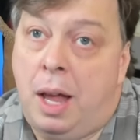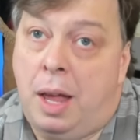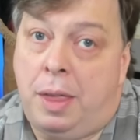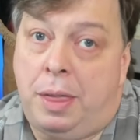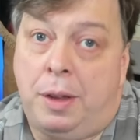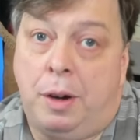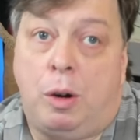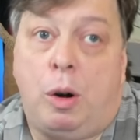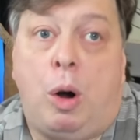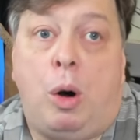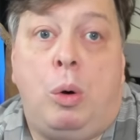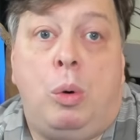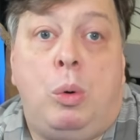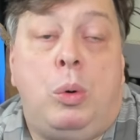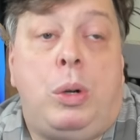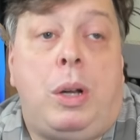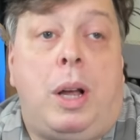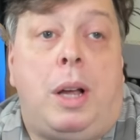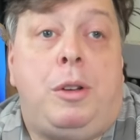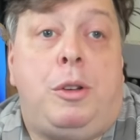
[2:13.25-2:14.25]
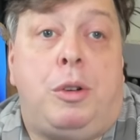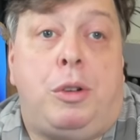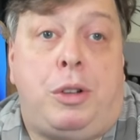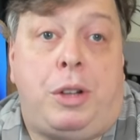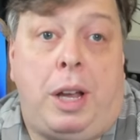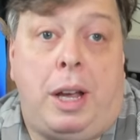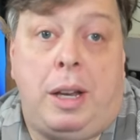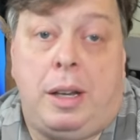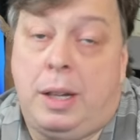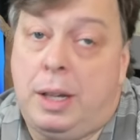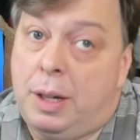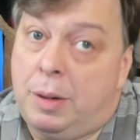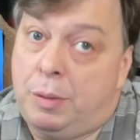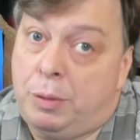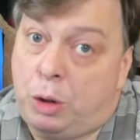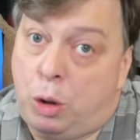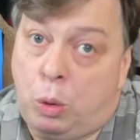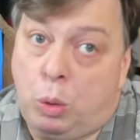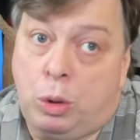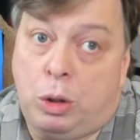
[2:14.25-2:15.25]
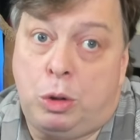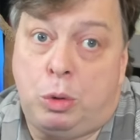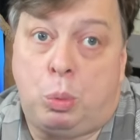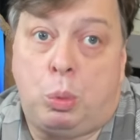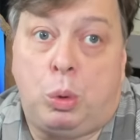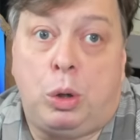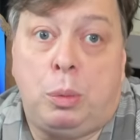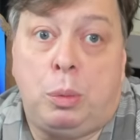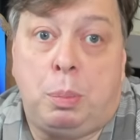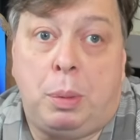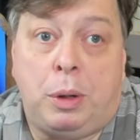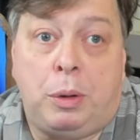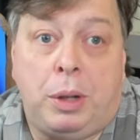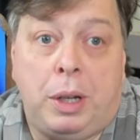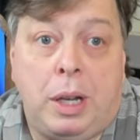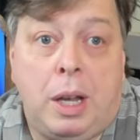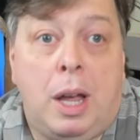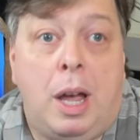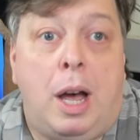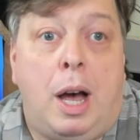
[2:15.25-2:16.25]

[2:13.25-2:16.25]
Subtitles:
their own understanding of Tolkien's world building